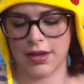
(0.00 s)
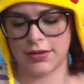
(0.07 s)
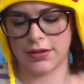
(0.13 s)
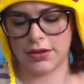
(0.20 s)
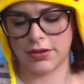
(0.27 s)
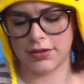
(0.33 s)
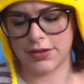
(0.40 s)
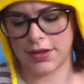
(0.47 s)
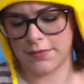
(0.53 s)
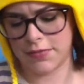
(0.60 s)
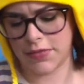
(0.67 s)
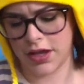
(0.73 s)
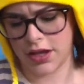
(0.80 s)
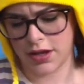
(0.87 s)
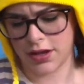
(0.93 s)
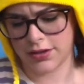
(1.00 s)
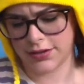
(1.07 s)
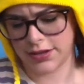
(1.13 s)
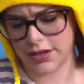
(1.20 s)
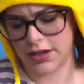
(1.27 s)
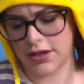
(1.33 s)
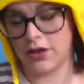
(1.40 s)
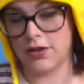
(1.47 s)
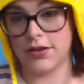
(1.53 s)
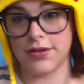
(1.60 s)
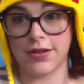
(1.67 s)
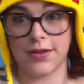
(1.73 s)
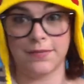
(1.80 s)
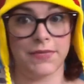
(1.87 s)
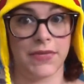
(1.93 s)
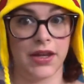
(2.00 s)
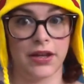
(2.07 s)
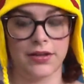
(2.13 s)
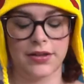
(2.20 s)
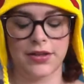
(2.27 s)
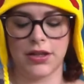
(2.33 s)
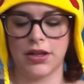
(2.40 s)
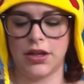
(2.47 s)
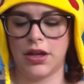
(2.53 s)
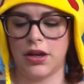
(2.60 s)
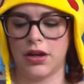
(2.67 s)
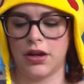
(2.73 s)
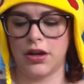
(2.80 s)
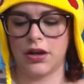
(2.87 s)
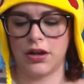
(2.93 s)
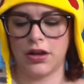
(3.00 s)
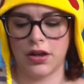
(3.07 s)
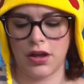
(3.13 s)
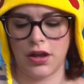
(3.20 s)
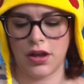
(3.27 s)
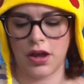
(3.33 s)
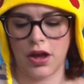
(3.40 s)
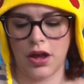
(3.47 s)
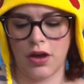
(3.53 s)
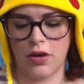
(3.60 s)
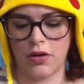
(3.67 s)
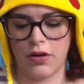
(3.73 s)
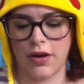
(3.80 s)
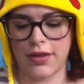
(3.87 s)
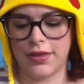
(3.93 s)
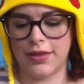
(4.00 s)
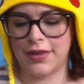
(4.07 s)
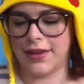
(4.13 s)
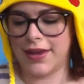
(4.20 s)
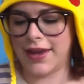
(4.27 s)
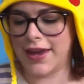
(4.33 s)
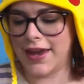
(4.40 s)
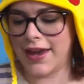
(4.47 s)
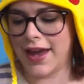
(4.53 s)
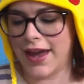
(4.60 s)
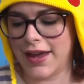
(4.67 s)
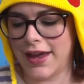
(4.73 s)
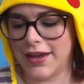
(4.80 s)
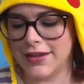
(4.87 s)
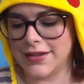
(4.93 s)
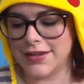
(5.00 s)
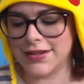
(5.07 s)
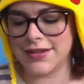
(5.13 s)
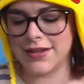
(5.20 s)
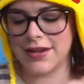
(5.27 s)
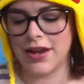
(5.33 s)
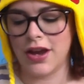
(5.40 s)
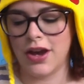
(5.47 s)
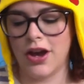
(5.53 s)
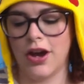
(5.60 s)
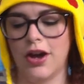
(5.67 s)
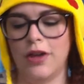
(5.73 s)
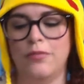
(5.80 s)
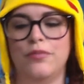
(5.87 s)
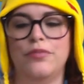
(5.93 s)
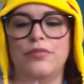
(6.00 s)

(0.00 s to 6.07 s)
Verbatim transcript: There's something else in here. There's something else in here. Oh, he has a